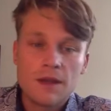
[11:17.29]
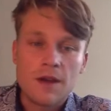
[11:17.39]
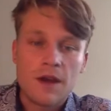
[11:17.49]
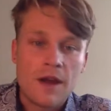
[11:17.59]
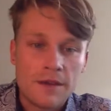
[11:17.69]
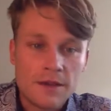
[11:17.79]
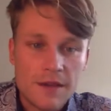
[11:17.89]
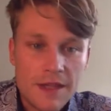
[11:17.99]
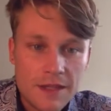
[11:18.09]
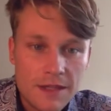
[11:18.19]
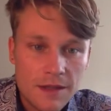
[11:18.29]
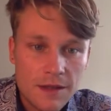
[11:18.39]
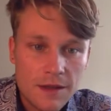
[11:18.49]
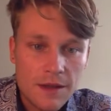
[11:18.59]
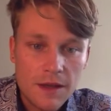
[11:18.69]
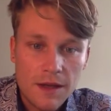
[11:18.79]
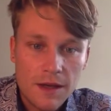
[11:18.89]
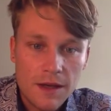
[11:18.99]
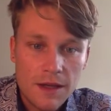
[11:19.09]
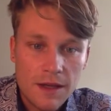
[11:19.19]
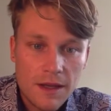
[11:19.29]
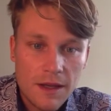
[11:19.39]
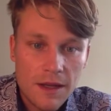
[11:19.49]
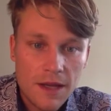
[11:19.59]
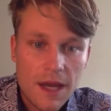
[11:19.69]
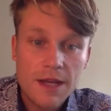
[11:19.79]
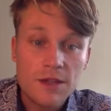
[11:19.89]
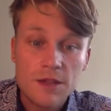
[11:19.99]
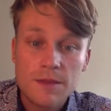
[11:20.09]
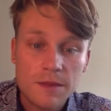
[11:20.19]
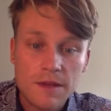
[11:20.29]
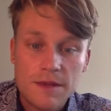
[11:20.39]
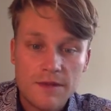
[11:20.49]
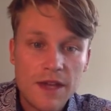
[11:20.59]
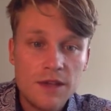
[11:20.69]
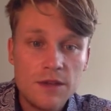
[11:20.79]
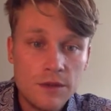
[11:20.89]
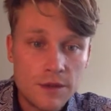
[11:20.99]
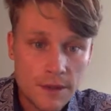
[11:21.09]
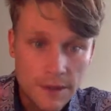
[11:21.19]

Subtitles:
All right, so that's attitudes, beliefs, and values.